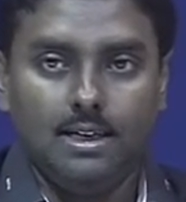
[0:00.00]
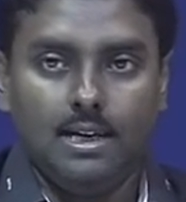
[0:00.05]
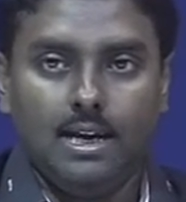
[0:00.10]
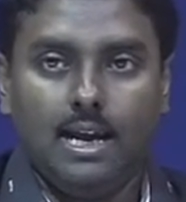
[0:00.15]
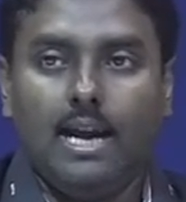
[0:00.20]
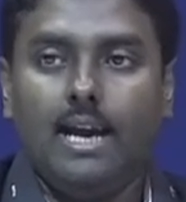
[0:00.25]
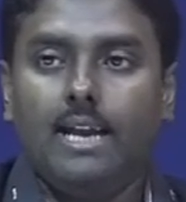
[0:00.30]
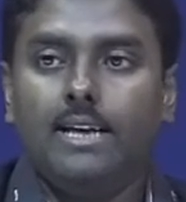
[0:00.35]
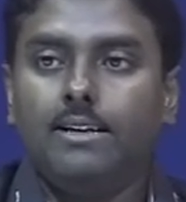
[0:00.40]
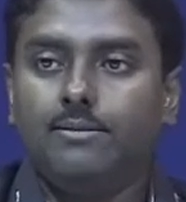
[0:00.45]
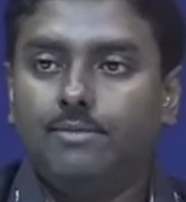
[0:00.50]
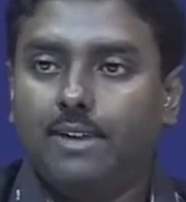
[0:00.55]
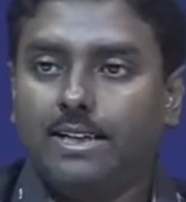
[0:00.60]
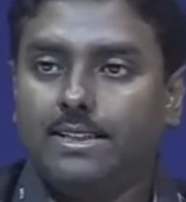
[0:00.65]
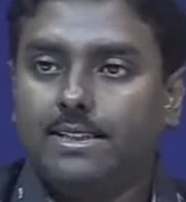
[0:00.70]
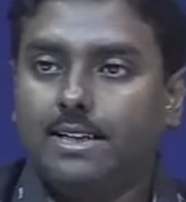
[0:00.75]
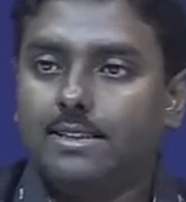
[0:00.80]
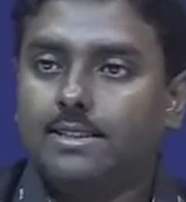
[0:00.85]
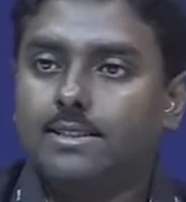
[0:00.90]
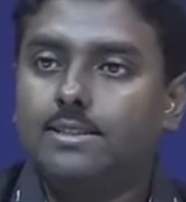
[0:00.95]
And if I
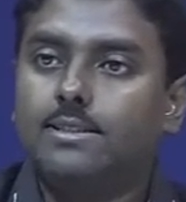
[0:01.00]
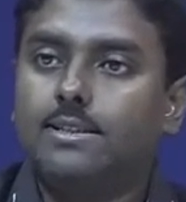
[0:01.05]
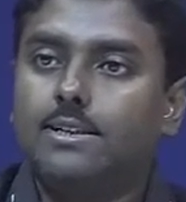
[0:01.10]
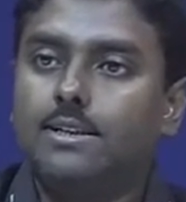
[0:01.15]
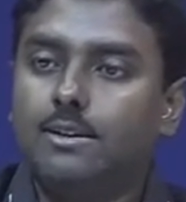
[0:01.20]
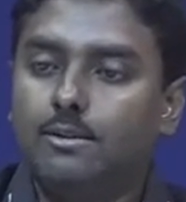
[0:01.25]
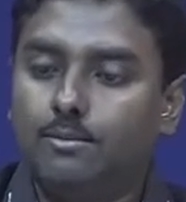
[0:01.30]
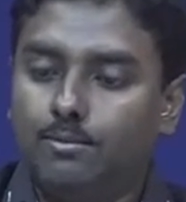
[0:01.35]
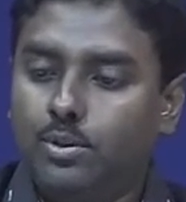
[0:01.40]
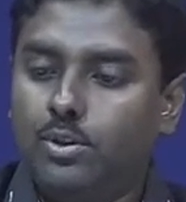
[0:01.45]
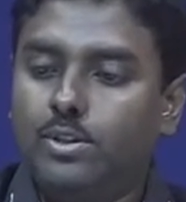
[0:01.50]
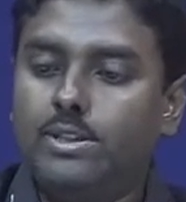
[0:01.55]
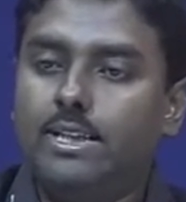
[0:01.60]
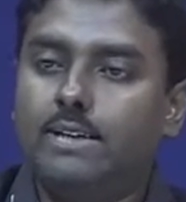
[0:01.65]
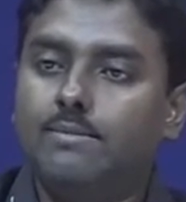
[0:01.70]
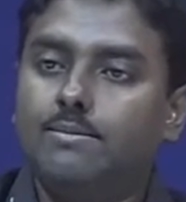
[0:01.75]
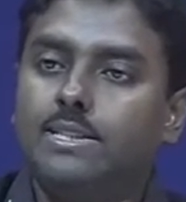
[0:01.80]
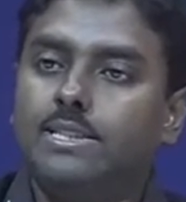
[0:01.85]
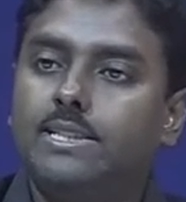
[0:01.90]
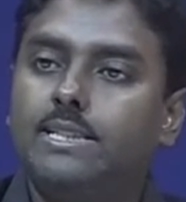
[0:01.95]
just put
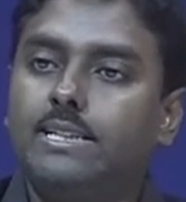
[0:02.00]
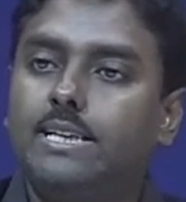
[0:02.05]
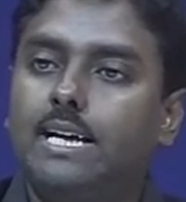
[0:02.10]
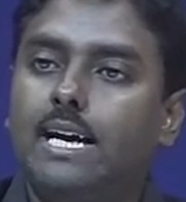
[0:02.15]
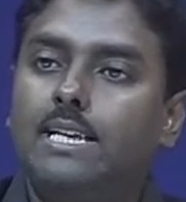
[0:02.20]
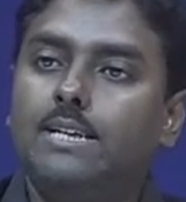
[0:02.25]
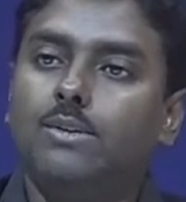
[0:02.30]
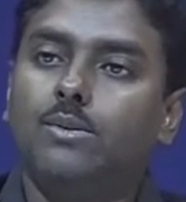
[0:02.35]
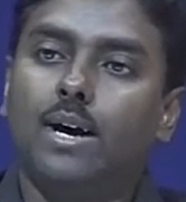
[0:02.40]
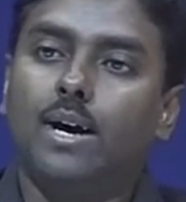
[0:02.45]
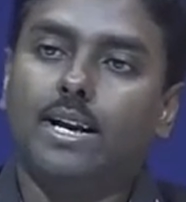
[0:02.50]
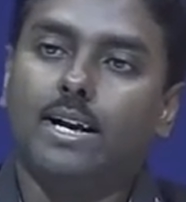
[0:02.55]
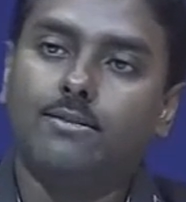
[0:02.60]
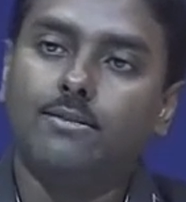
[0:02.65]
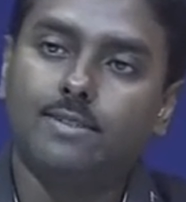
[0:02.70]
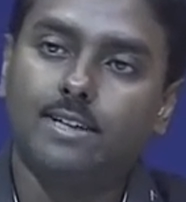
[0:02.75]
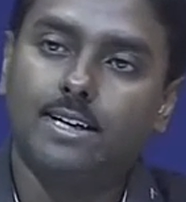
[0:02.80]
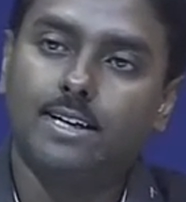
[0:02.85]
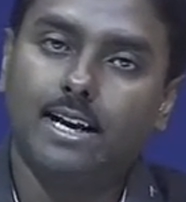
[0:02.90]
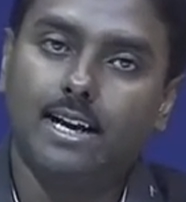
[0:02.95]
them serially one
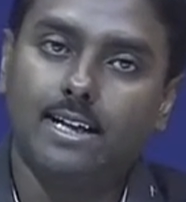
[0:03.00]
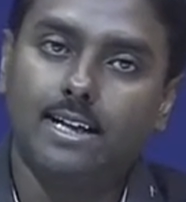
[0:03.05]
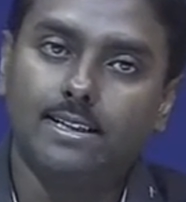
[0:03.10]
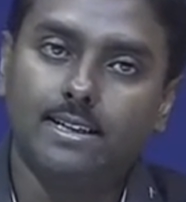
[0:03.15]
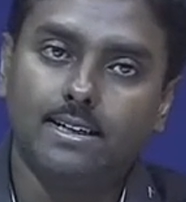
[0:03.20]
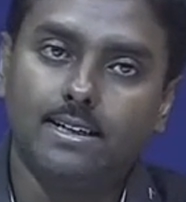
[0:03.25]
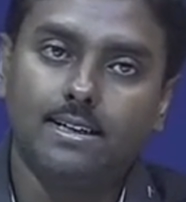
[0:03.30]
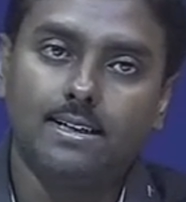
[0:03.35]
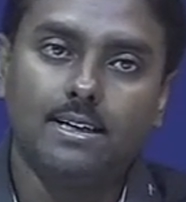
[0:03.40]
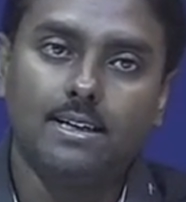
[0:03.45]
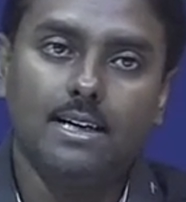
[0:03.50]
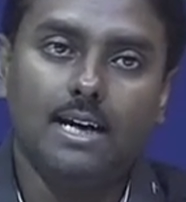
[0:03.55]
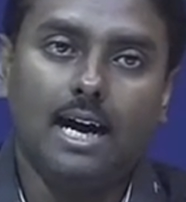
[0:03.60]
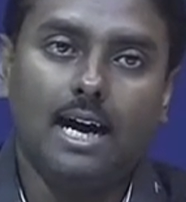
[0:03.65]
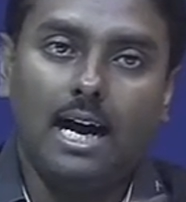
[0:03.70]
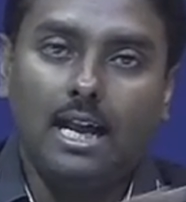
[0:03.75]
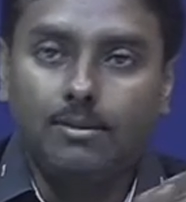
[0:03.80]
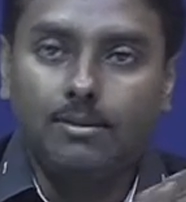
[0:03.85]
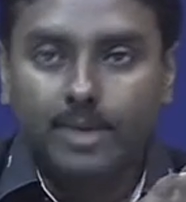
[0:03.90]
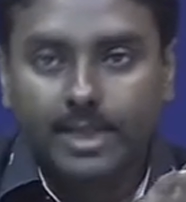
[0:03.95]
after another,
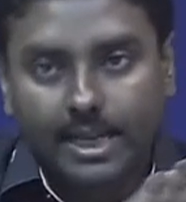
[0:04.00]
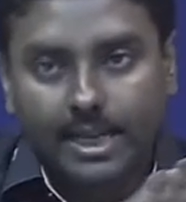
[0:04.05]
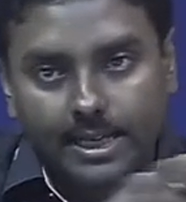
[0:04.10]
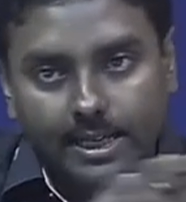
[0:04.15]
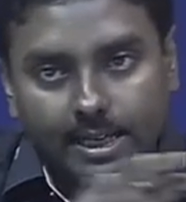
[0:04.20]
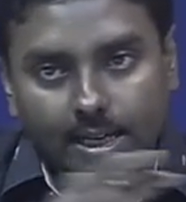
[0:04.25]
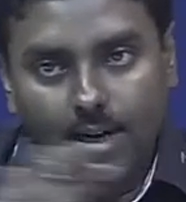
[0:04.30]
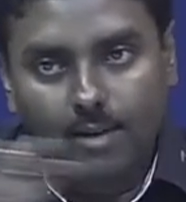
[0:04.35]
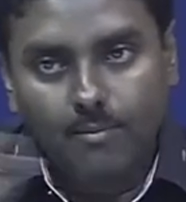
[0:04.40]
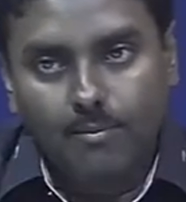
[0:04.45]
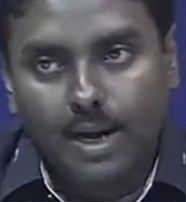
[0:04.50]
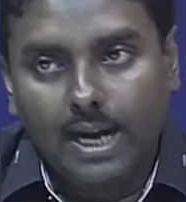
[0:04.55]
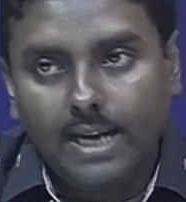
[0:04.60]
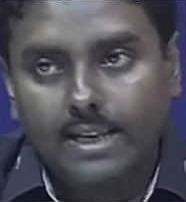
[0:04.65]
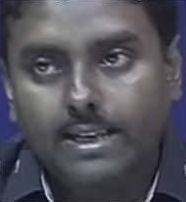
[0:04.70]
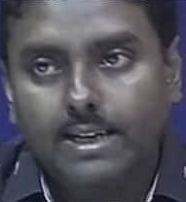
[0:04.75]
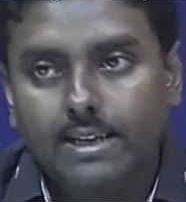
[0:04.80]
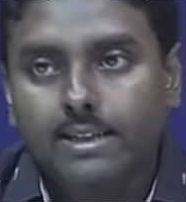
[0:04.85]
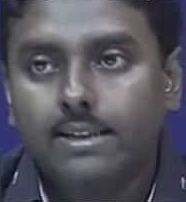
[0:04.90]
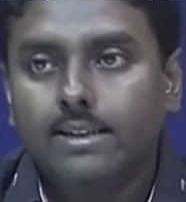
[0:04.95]
I will be getting a
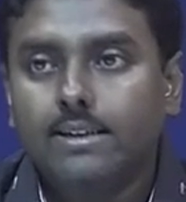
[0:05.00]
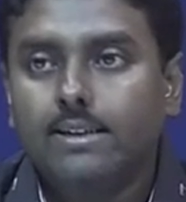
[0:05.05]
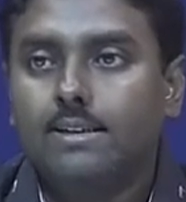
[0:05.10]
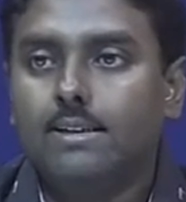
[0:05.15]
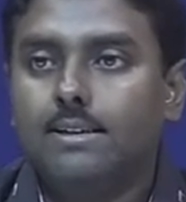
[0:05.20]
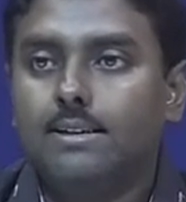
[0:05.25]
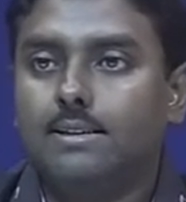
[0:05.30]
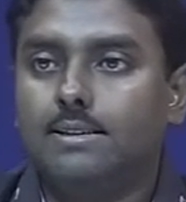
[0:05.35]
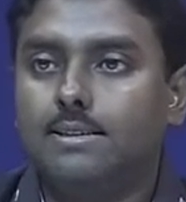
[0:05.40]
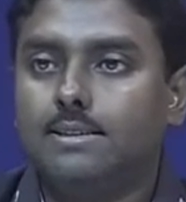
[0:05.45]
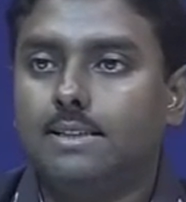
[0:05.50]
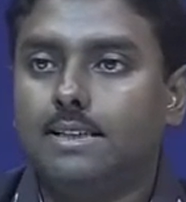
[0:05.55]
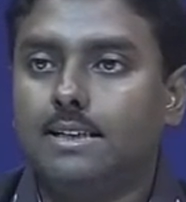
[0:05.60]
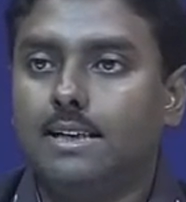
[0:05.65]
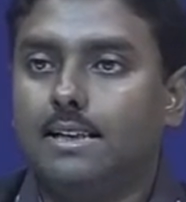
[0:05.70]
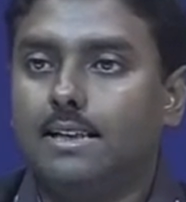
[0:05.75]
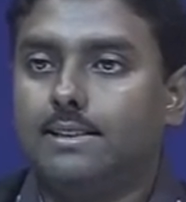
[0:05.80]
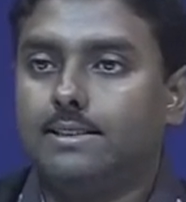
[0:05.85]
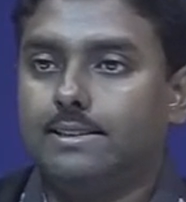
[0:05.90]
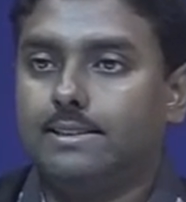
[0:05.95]
binary
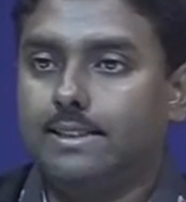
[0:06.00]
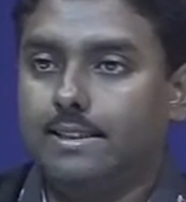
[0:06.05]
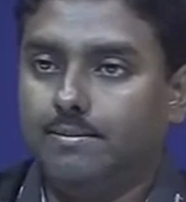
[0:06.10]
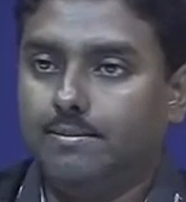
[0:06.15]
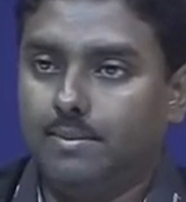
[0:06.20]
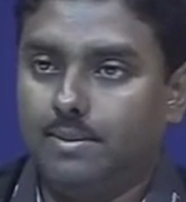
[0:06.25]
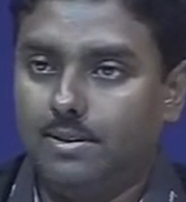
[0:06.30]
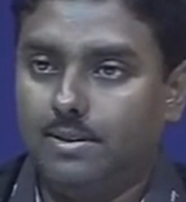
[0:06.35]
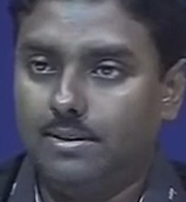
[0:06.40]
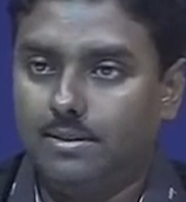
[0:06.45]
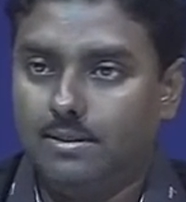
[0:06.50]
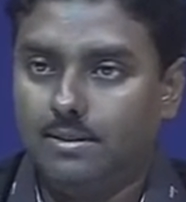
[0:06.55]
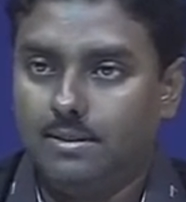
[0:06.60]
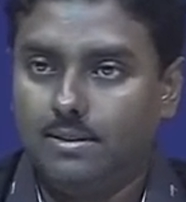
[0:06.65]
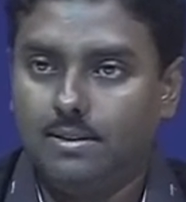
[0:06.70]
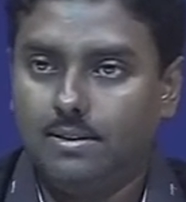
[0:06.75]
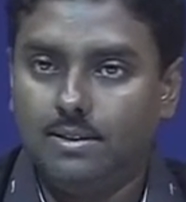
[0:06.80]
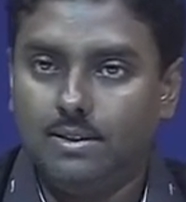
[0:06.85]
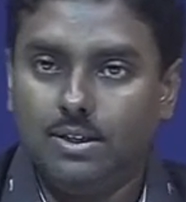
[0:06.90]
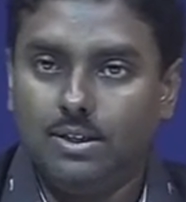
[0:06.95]
signal stream,
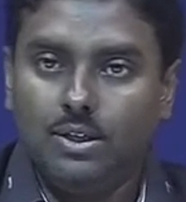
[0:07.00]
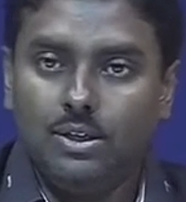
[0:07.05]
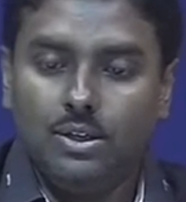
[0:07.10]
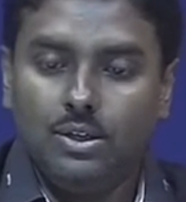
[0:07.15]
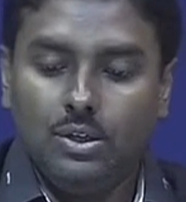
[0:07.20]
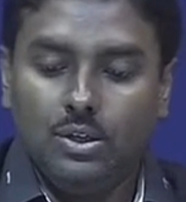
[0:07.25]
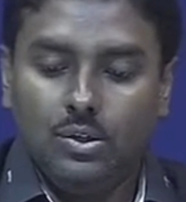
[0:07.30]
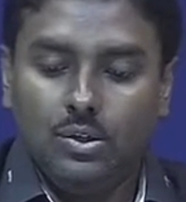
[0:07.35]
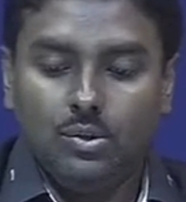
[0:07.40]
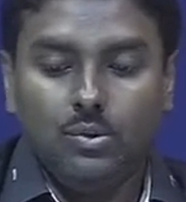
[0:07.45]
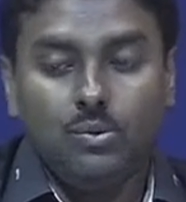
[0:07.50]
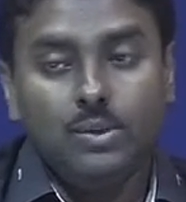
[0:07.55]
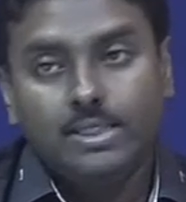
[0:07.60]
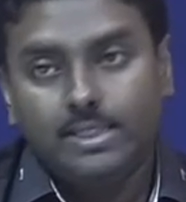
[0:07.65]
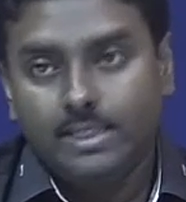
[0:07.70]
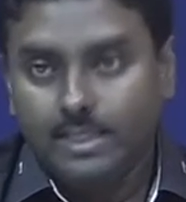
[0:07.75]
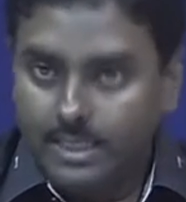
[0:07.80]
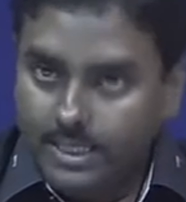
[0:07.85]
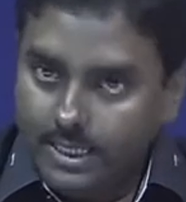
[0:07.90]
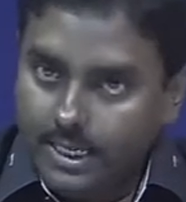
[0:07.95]
which
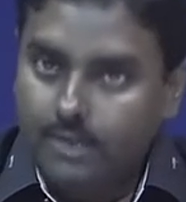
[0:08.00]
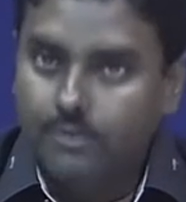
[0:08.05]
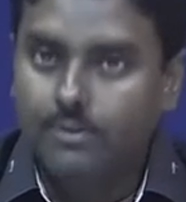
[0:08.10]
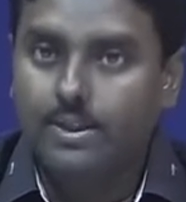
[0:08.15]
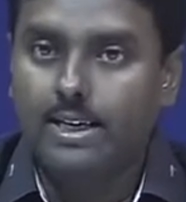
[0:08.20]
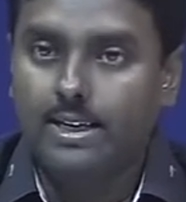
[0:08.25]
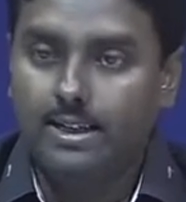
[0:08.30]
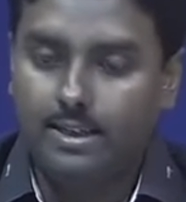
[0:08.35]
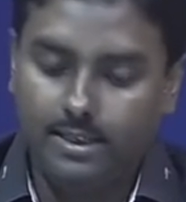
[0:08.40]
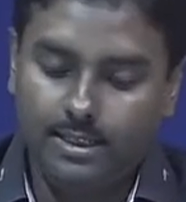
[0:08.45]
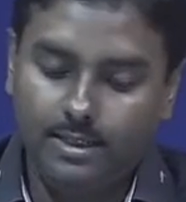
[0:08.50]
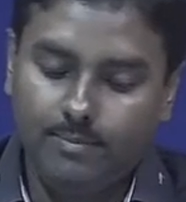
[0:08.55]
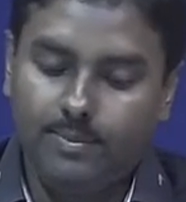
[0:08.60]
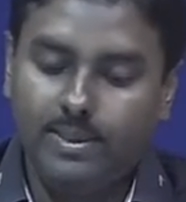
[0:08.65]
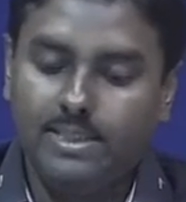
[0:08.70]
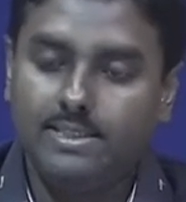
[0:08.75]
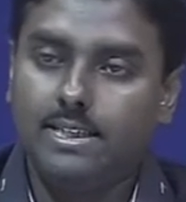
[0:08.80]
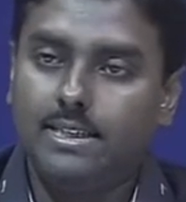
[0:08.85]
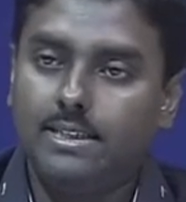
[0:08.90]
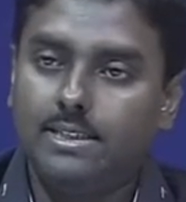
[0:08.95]
in a way
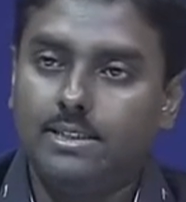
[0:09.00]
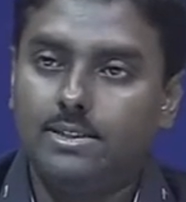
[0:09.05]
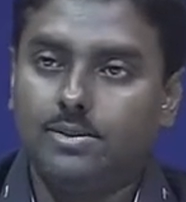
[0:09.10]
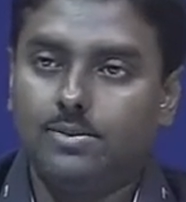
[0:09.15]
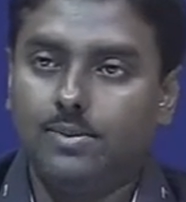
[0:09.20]
represent this